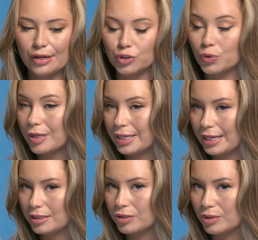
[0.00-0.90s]
Jordan
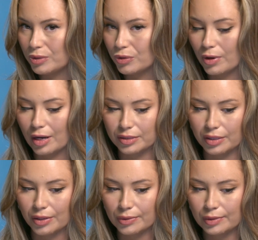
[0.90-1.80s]
Hicks to
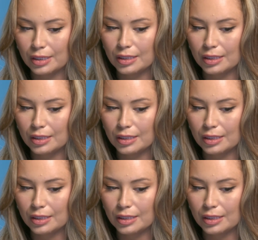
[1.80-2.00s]
Toronto,